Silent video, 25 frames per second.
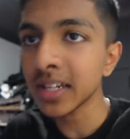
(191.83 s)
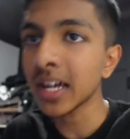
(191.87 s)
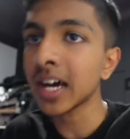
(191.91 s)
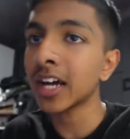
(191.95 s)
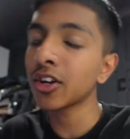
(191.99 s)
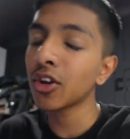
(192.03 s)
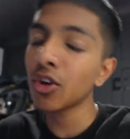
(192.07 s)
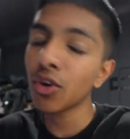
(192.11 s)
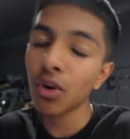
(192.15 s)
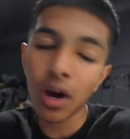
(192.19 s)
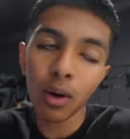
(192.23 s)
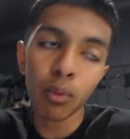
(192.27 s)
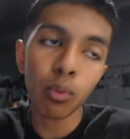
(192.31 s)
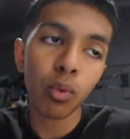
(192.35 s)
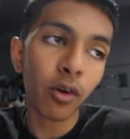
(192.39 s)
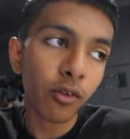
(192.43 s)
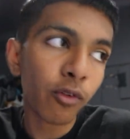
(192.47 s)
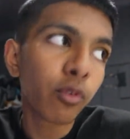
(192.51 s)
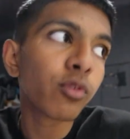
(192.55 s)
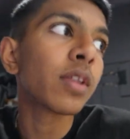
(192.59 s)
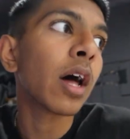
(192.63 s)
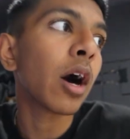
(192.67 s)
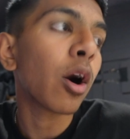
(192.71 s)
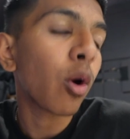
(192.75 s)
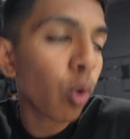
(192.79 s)
I know I
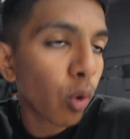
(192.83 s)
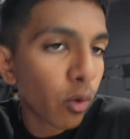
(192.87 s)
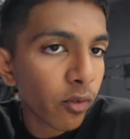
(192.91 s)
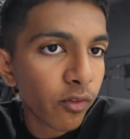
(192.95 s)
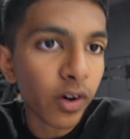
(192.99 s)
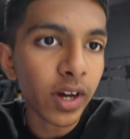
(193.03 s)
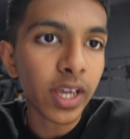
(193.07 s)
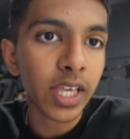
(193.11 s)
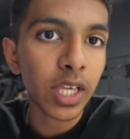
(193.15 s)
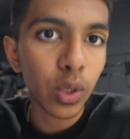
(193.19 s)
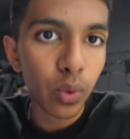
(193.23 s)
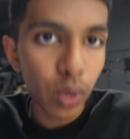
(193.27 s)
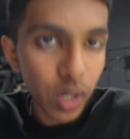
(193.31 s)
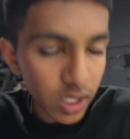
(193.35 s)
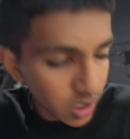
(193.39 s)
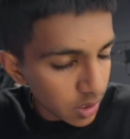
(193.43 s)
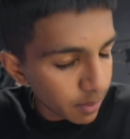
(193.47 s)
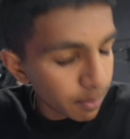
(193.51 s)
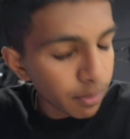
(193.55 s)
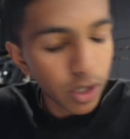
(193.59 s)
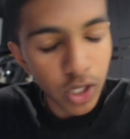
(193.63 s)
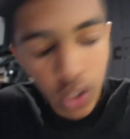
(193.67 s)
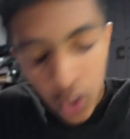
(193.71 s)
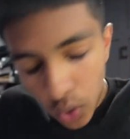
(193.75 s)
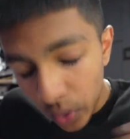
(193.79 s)
waffled that fucking question,
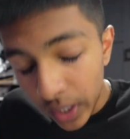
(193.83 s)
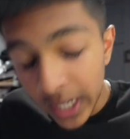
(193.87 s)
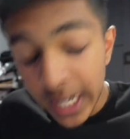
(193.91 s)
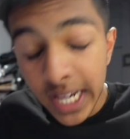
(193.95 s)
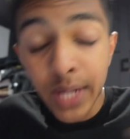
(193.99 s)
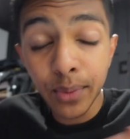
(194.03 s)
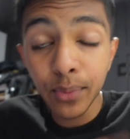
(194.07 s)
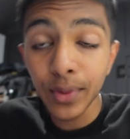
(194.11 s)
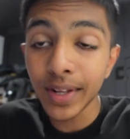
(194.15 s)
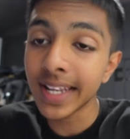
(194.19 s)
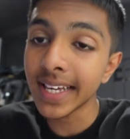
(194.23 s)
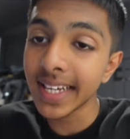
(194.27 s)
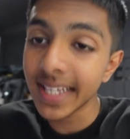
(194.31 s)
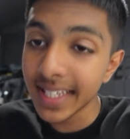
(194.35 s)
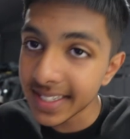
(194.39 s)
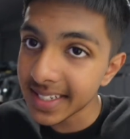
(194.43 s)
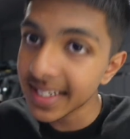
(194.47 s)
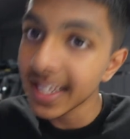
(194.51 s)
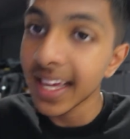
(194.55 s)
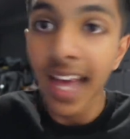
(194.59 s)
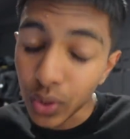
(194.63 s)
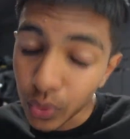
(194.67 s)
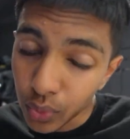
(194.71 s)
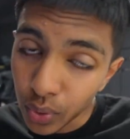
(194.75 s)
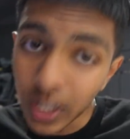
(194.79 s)
but you know what, it is what it is.
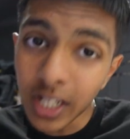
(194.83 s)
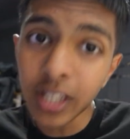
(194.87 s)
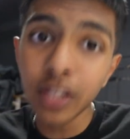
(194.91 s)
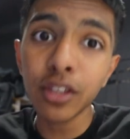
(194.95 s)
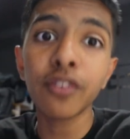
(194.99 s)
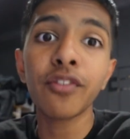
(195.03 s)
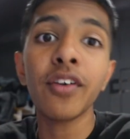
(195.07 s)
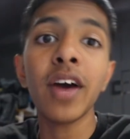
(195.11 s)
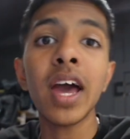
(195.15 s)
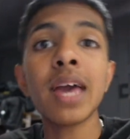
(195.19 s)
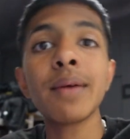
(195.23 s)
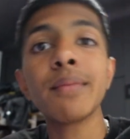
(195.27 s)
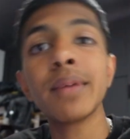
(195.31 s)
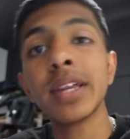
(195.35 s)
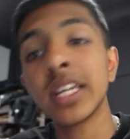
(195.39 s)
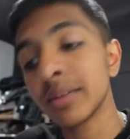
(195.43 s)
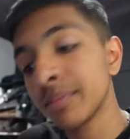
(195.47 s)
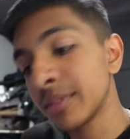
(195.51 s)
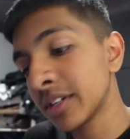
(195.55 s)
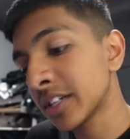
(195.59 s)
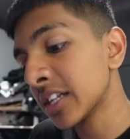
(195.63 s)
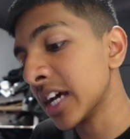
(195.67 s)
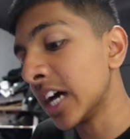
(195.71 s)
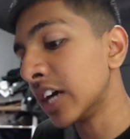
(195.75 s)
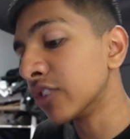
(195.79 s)
20 to 30 minutes,
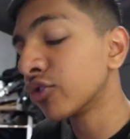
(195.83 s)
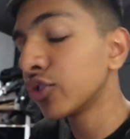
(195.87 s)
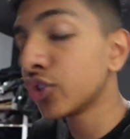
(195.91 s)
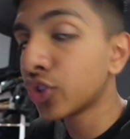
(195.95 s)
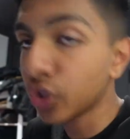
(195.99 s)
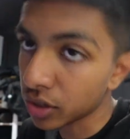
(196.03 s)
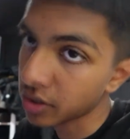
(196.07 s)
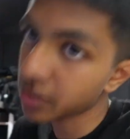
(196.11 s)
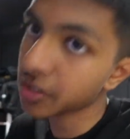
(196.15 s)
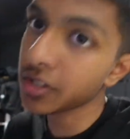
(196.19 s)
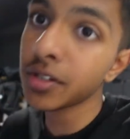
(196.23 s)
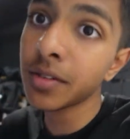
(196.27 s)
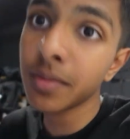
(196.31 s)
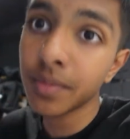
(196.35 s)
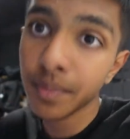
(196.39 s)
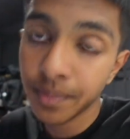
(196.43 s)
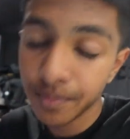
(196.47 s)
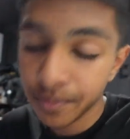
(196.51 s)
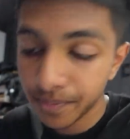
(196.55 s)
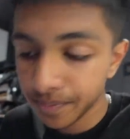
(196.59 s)
Mr. Andrew Johnson.